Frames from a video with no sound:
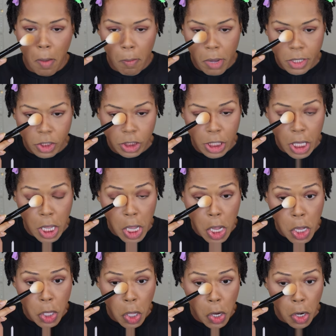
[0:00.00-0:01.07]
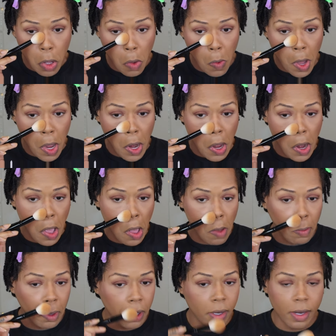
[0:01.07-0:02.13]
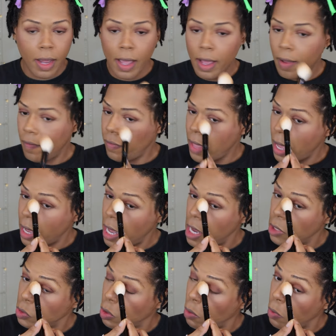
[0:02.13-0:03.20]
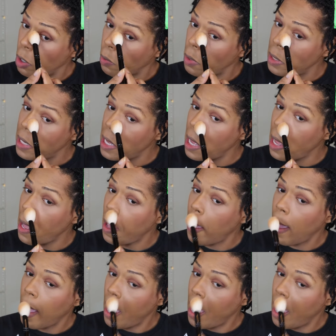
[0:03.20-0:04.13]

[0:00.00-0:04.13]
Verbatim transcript: but she is gonna go in and help set that contour work we did